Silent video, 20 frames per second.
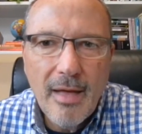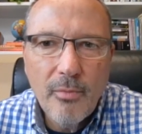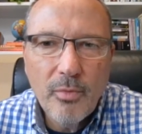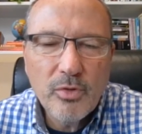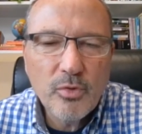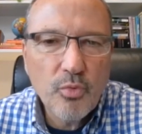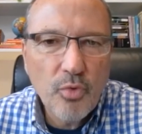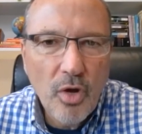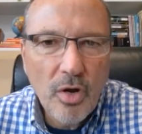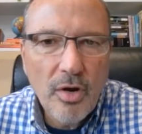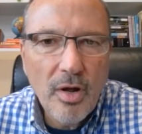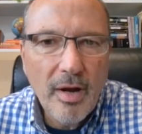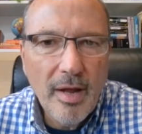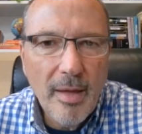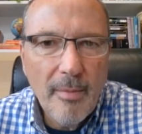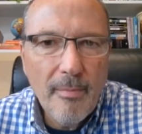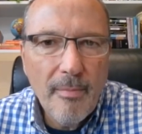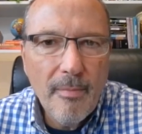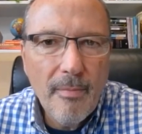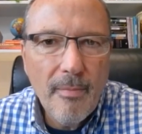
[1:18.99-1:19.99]
was run on
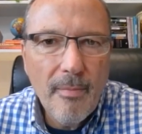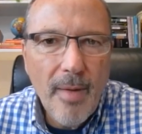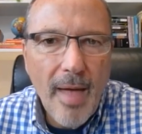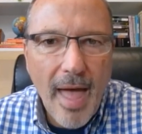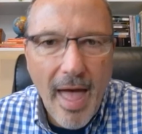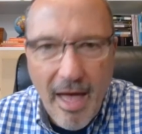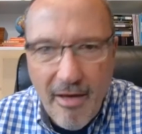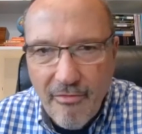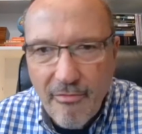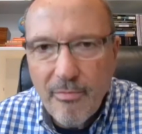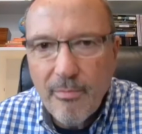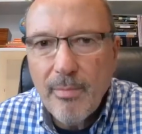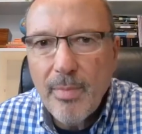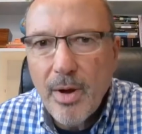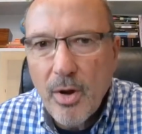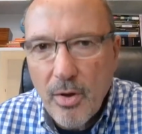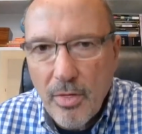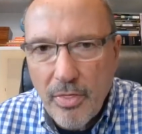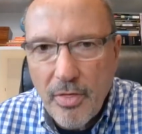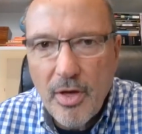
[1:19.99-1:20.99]
a half
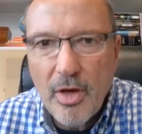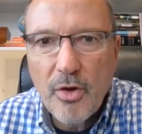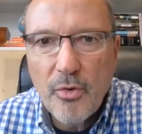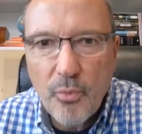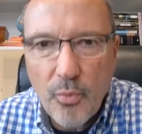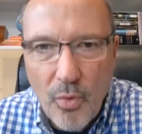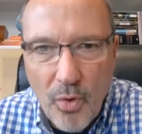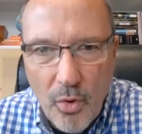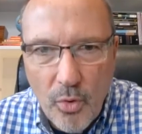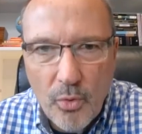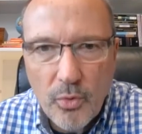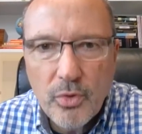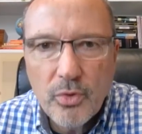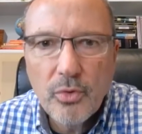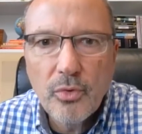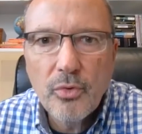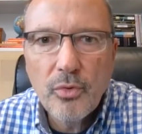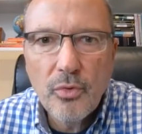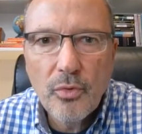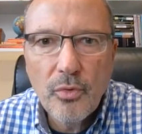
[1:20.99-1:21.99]
marathon route,
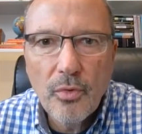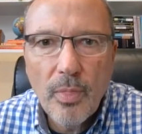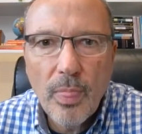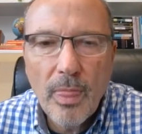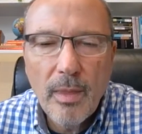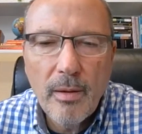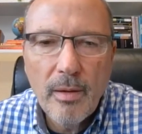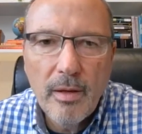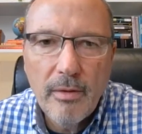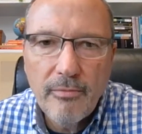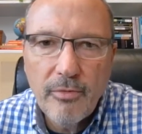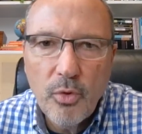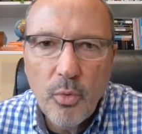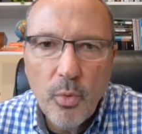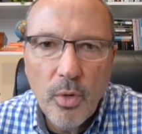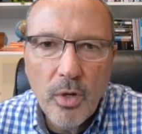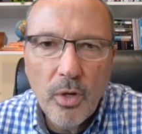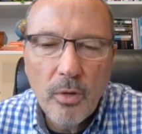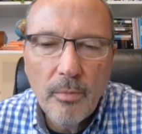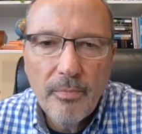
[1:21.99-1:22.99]
if you
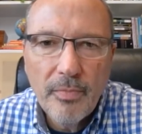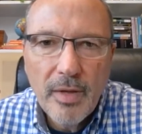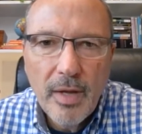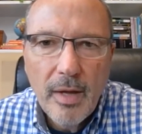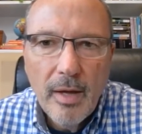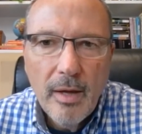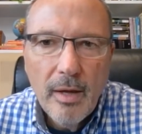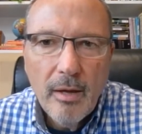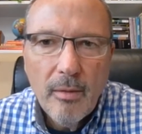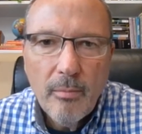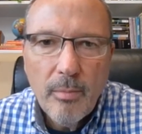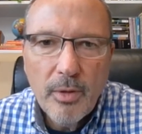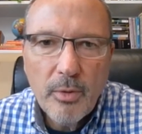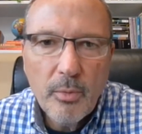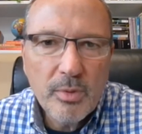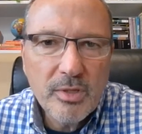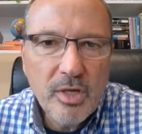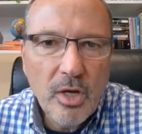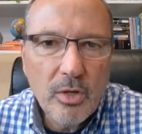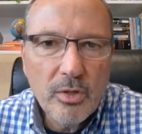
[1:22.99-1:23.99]
will, but
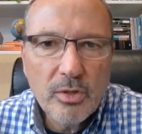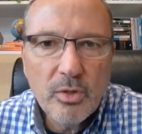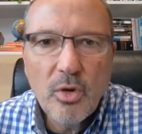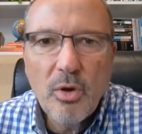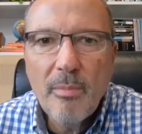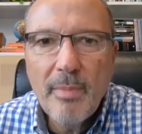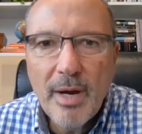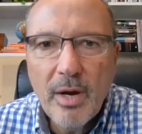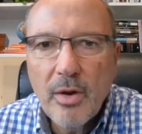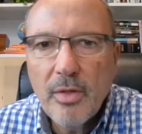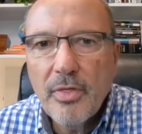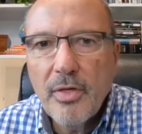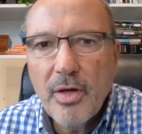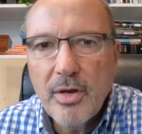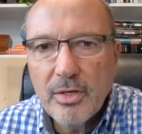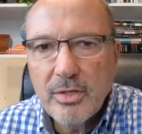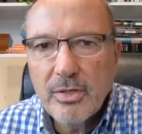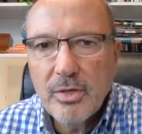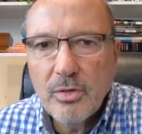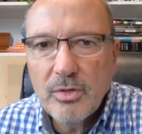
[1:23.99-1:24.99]
there was also a
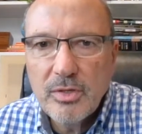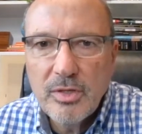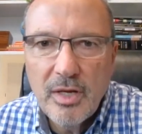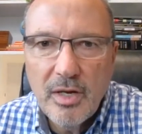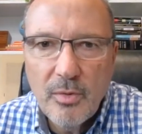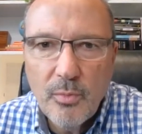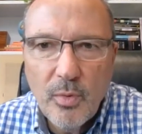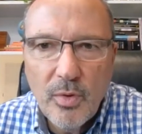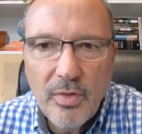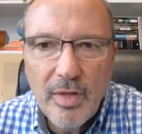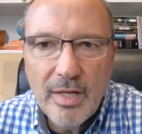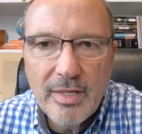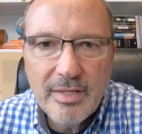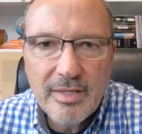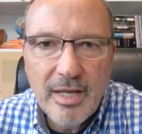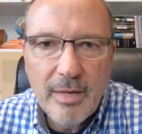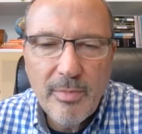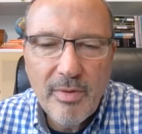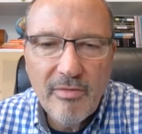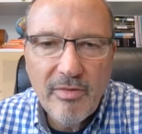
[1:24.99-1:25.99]
marathon associated with that
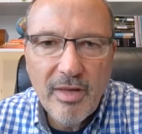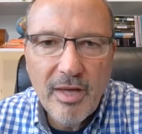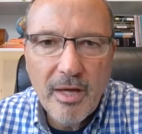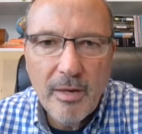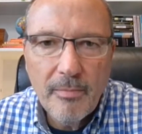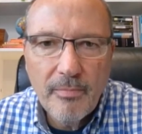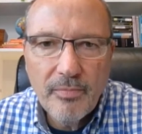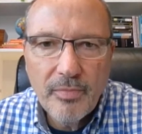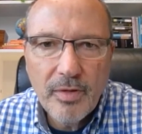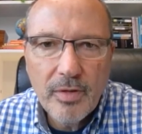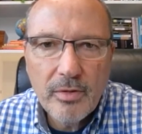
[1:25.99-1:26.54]
same event.